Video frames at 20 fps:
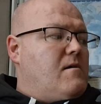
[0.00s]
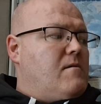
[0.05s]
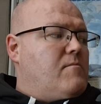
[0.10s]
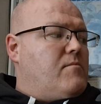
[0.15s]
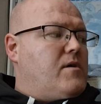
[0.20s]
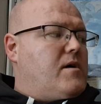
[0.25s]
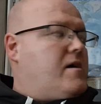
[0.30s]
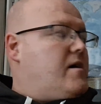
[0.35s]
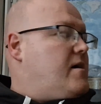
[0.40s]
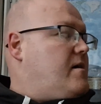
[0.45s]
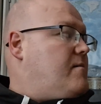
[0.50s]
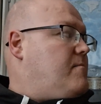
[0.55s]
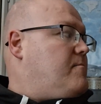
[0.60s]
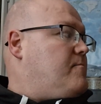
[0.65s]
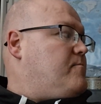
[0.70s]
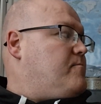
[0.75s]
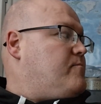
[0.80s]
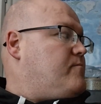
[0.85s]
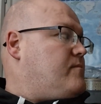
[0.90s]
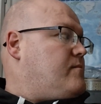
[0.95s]
But
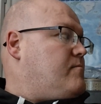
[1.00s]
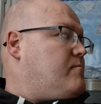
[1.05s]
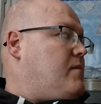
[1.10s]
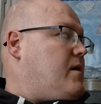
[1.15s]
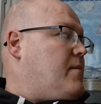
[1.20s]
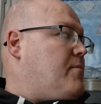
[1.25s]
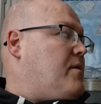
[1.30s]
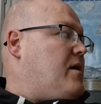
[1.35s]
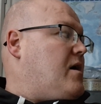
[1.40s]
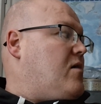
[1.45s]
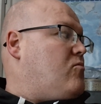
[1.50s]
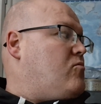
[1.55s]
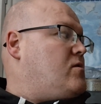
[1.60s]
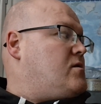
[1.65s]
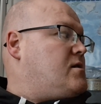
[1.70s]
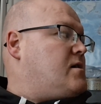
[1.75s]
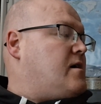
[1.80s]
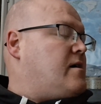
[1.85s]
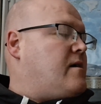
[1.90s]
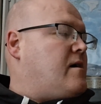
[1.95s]
my pal was
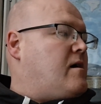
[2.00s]
kind